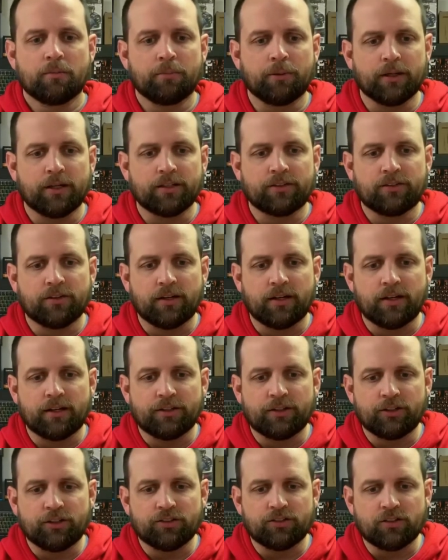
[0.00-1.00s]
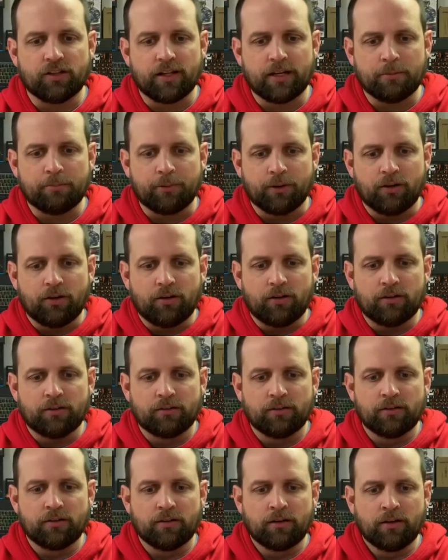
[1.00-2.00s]
but you just clamp it
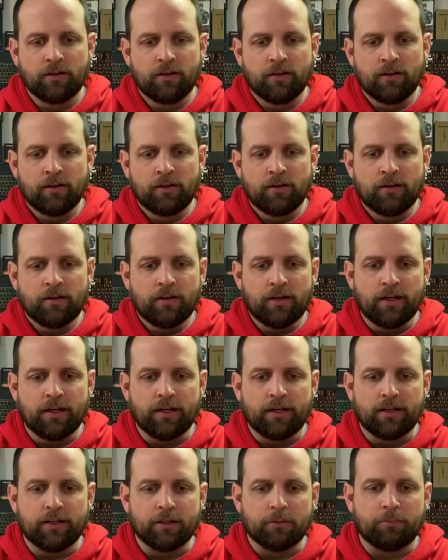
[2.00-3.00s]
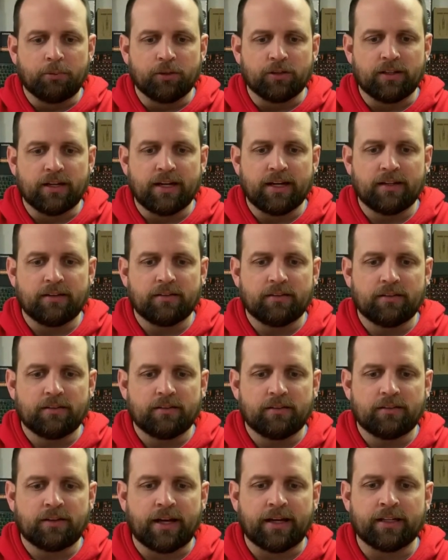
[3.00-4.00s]
on, and you put that,
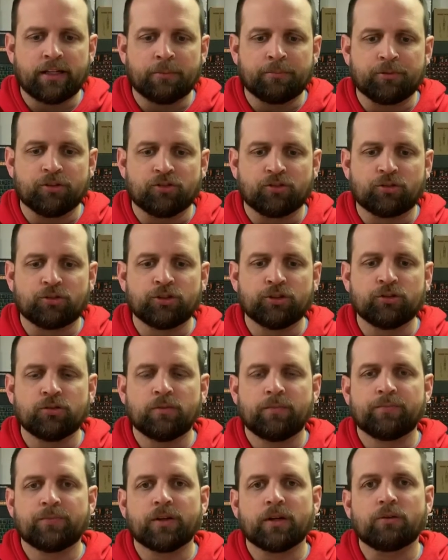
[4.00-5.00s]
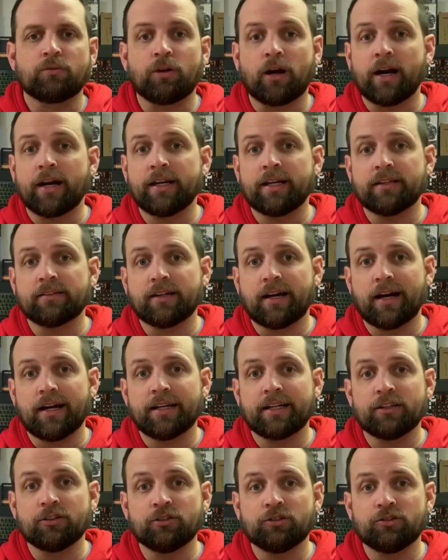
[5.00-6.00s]
tighten up the screw, righty
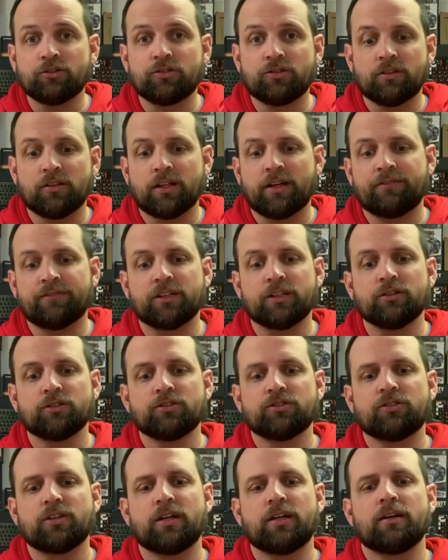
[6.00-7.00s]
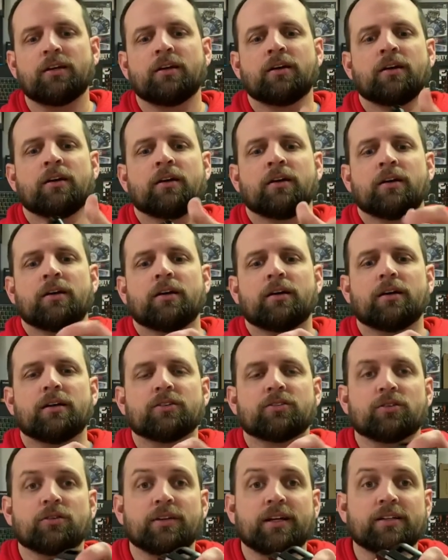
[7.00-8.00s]
tighty, loose lefty loosey.
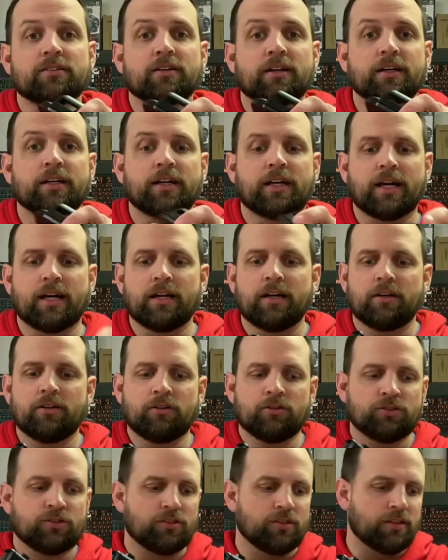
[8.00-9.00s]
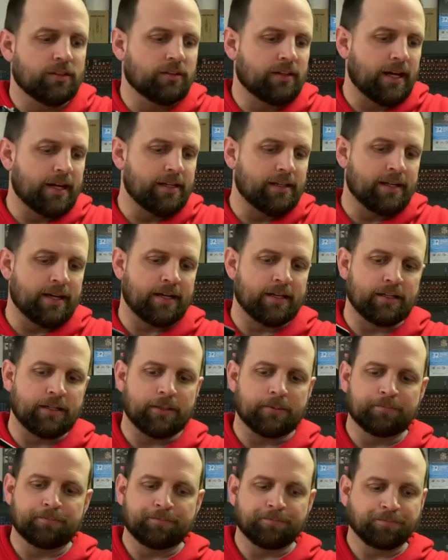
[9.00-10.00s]
So that's how you kind of loosen and tighten that
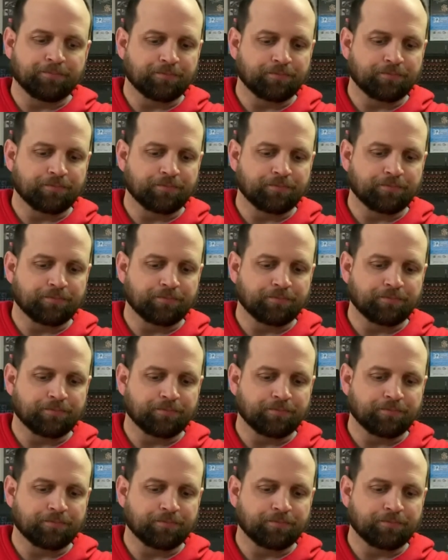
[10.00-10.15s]
up.